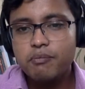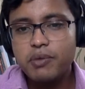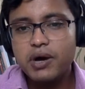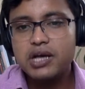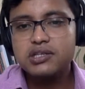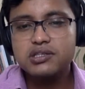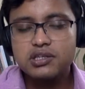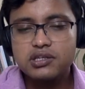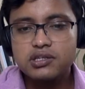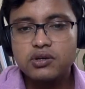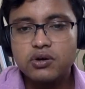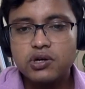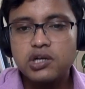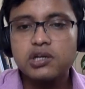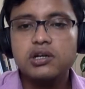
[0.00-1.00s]
pass an
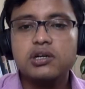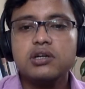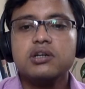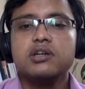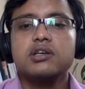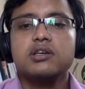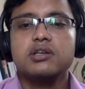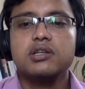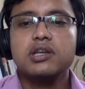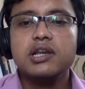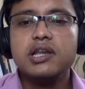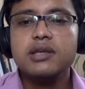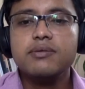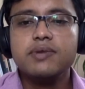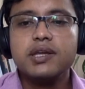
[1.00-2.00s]
order
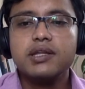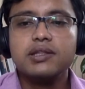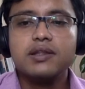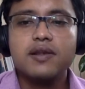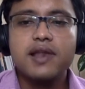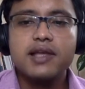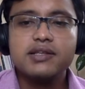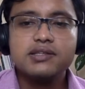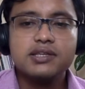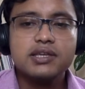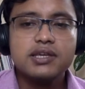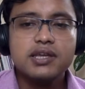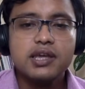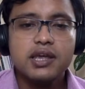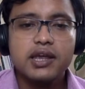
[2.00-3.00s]
relieving the
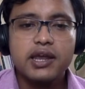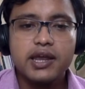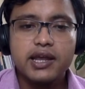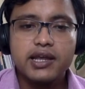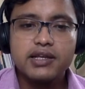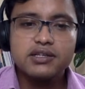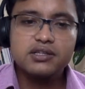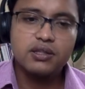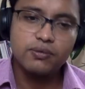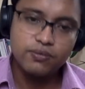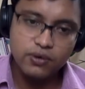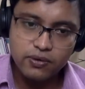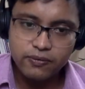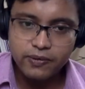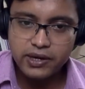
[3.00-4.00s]
lessee against the
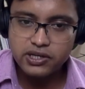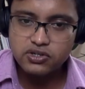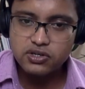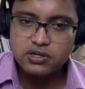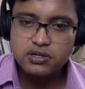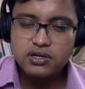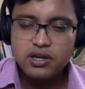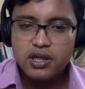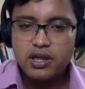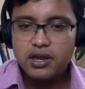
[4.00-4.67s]
forfeiture,